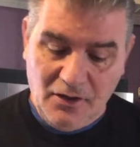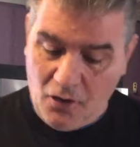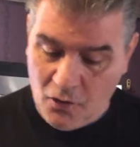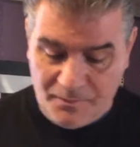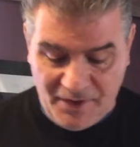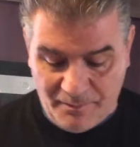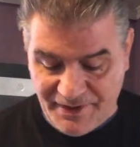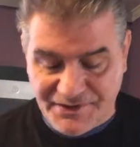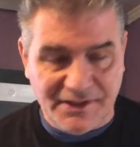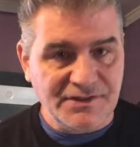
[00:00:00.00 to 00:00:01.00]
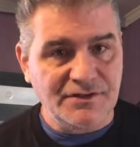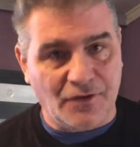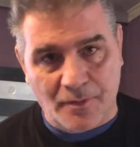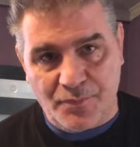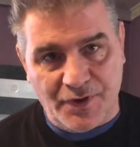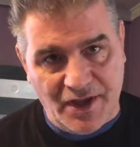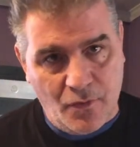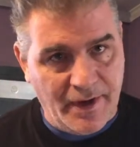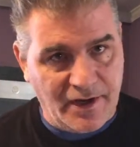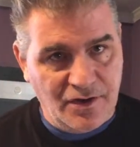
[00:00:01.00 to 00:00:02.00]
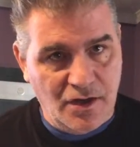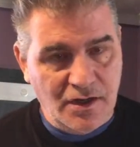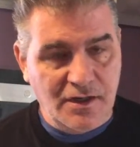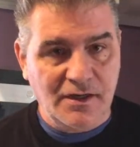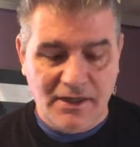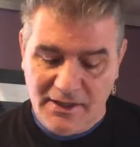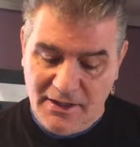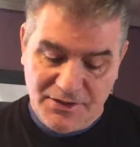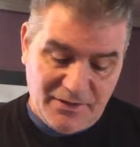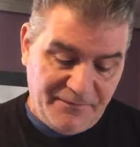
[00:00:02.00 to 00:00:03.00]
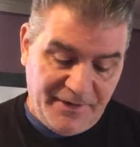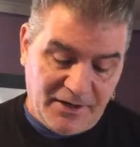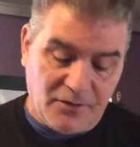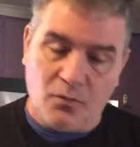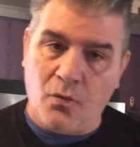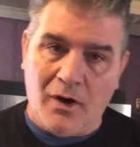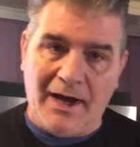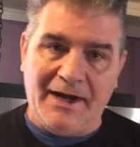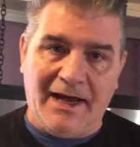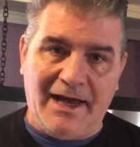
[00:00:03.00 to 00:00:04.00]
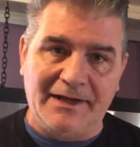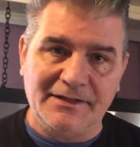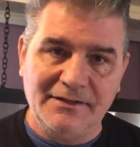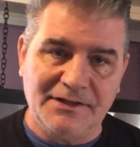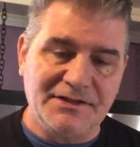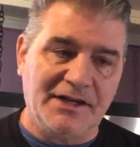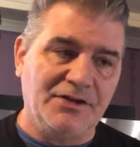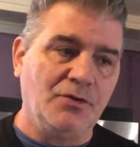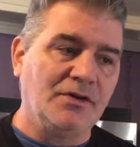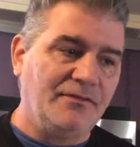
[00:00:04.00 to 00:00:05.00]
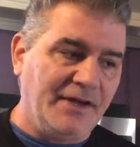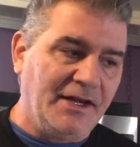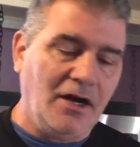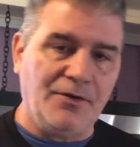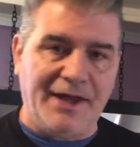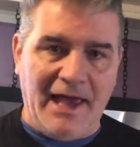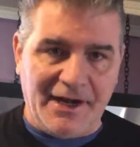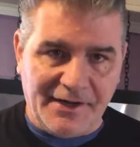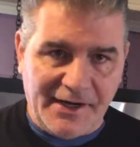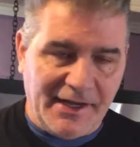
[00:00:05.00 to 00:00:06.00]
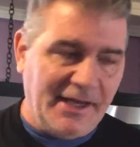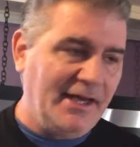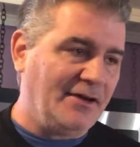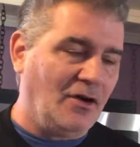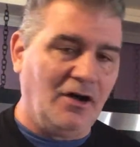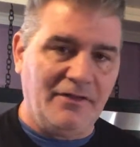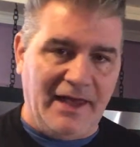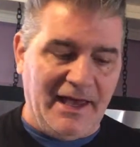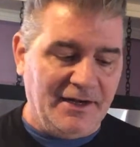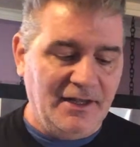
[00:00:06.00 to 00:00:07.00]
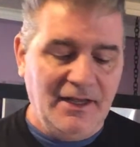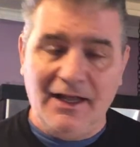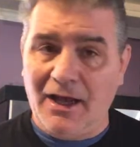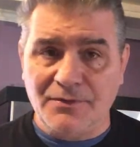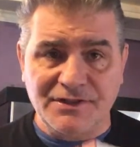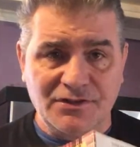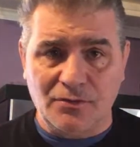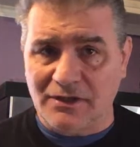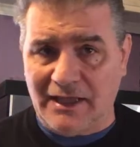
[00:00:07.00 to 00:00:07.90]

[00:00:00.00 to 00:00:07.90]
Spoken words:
oatmeal biscuits. They're a pretty quick cook. So I figured, why not, instead of doing a video and editing it and all that, I would just do it